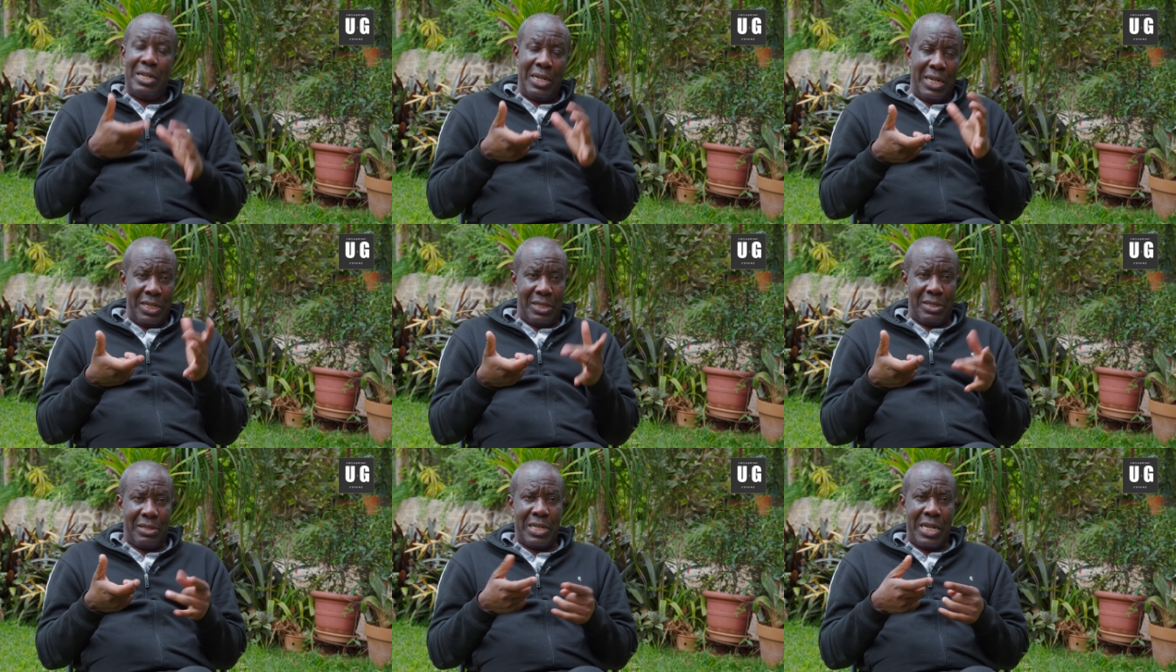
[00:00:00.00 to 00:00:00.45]

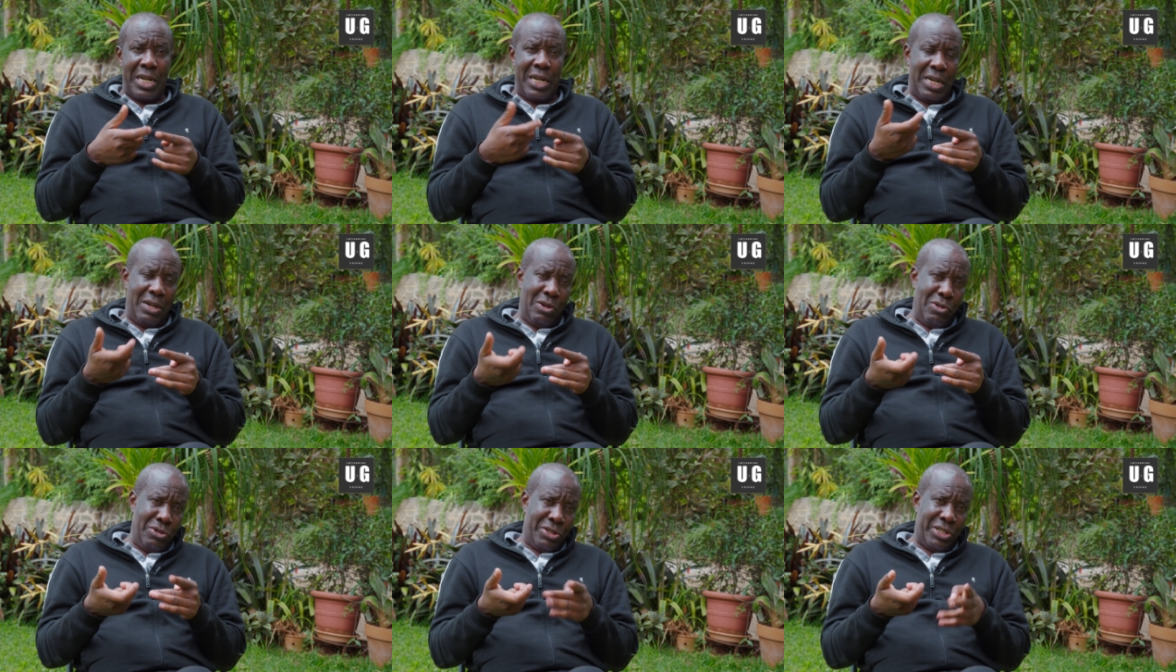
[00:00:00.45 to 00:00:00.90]
Let's
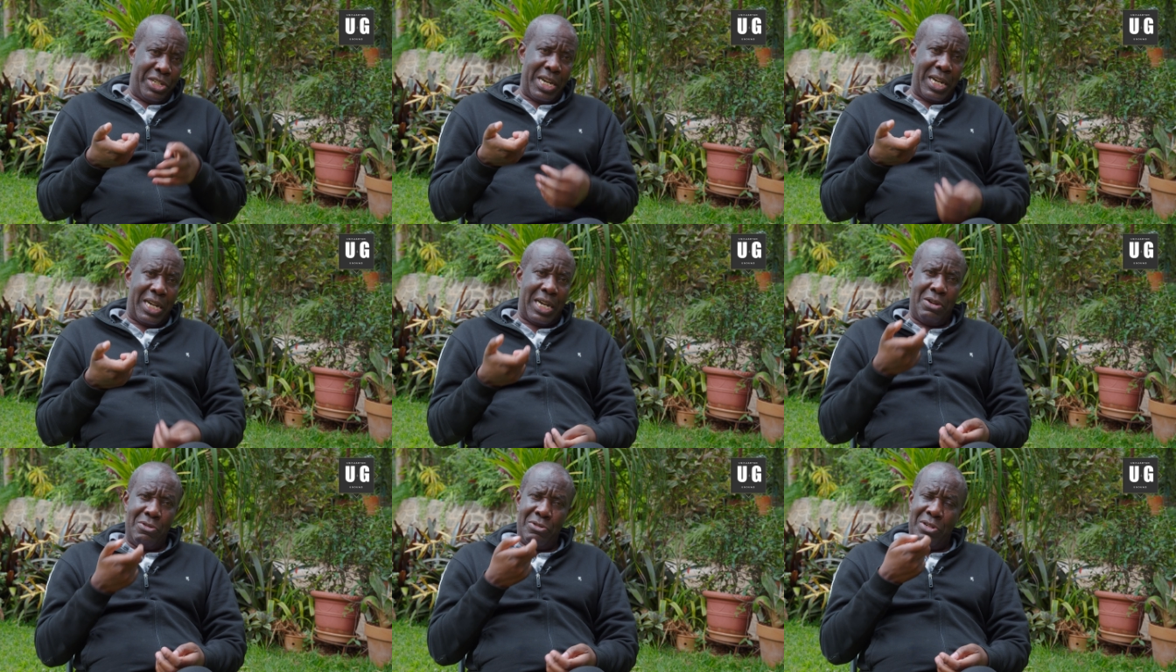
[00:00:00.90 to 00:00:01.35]
go
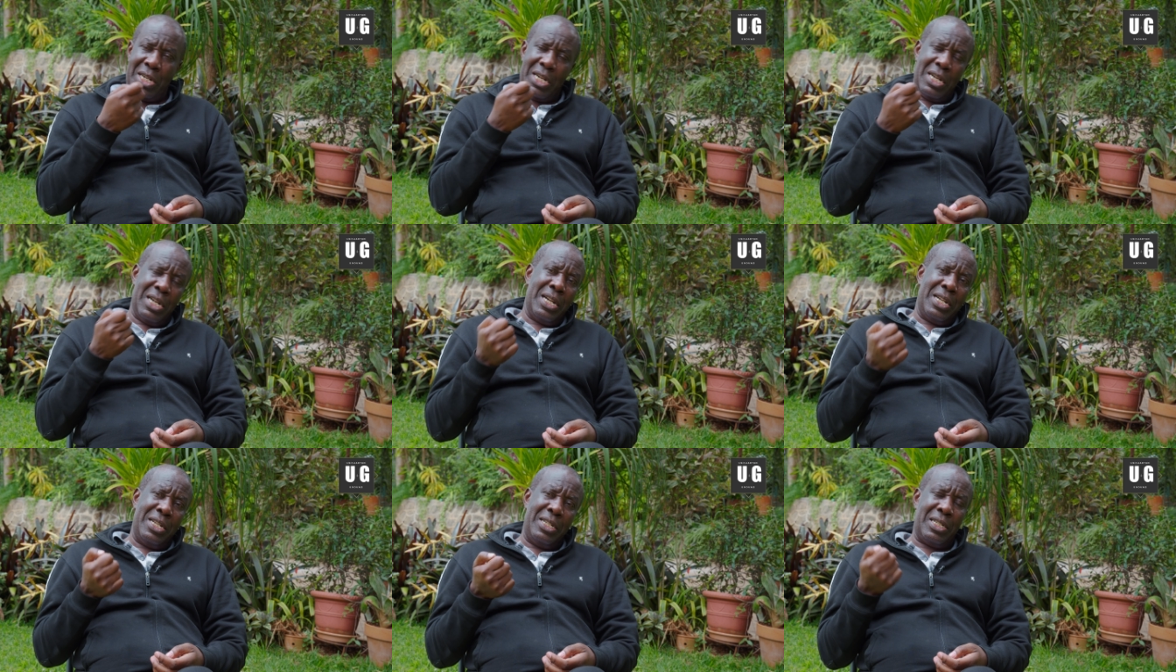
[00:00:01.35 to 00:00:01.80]
check out.
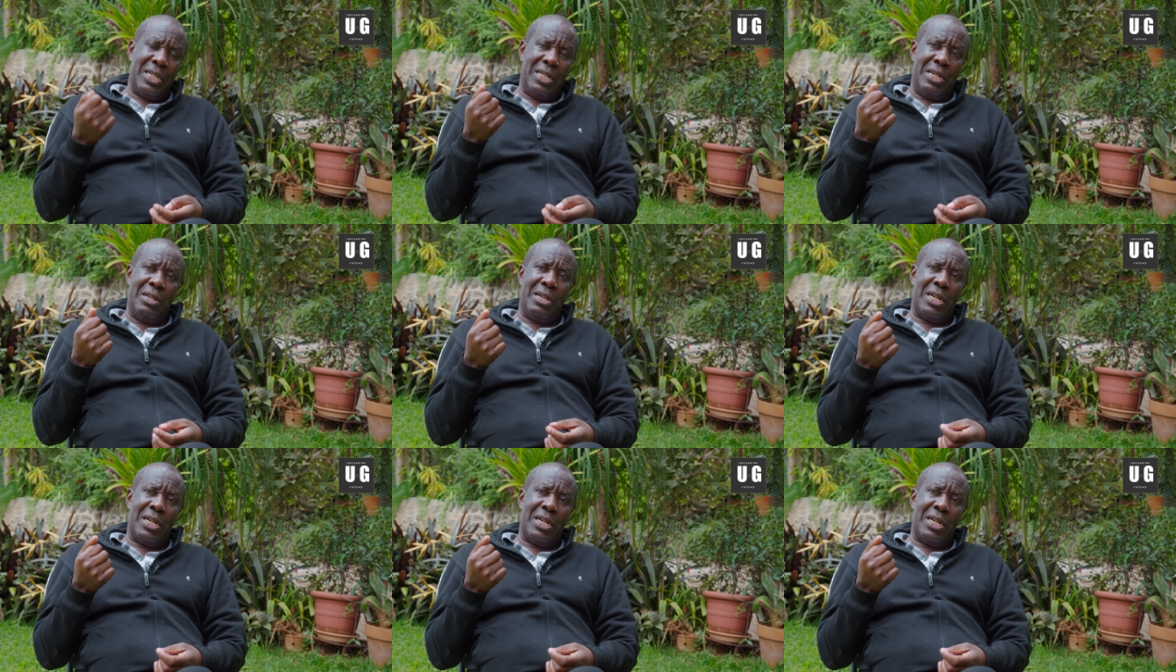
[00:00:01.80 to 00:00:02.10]
He said,